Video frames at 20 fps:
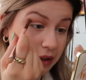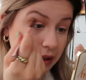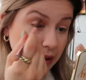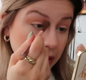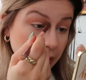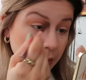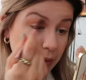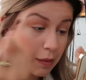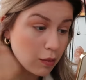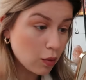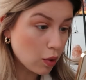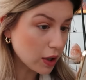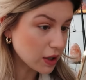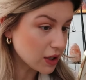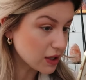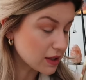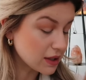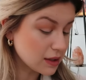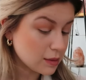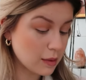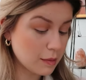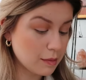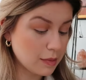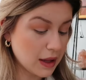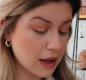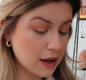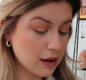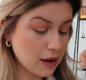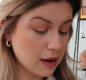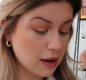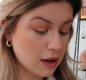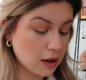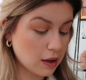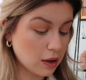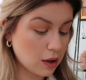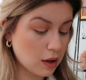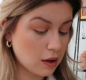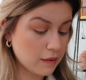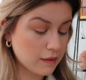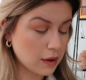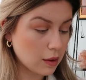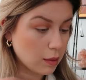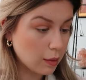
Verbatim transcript: a little bit more just because we blended a lot of it